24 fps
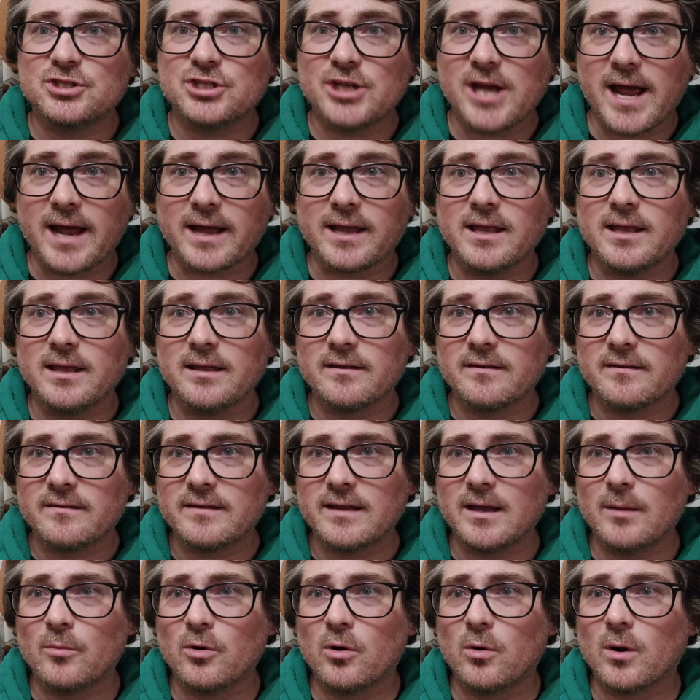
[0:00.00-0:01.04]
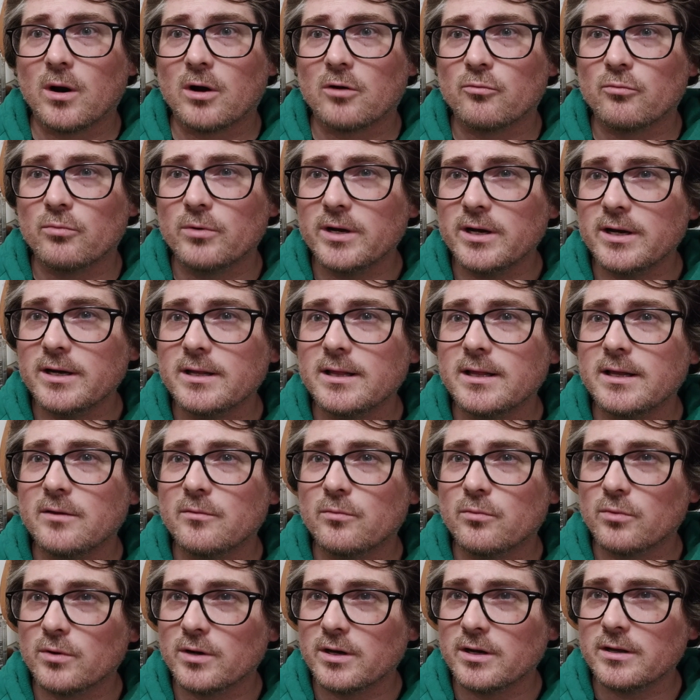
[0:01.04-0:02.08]
Jackie and Sammo are really,
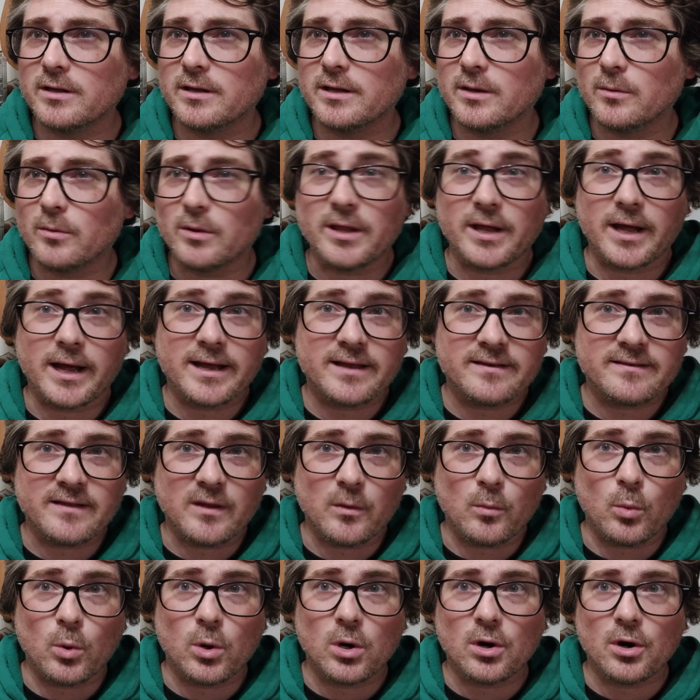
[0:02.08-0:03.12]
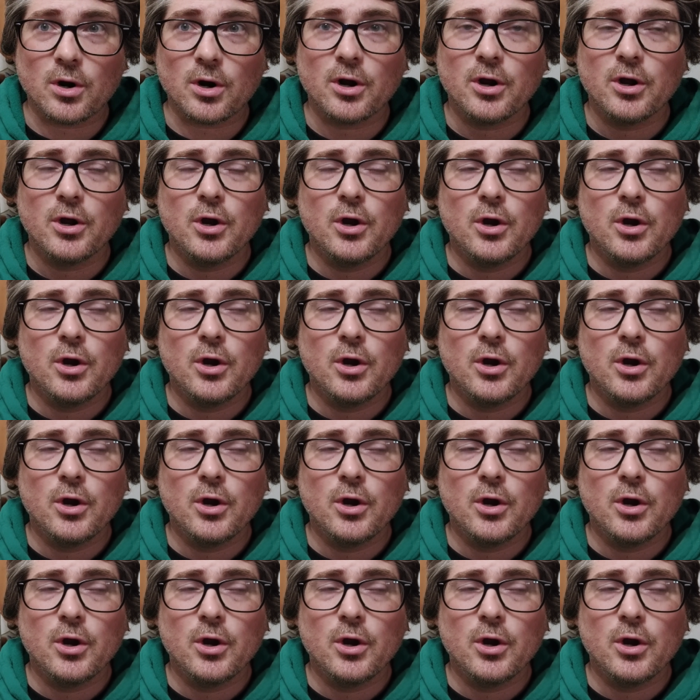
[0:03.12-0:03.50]
really, well, I guess they were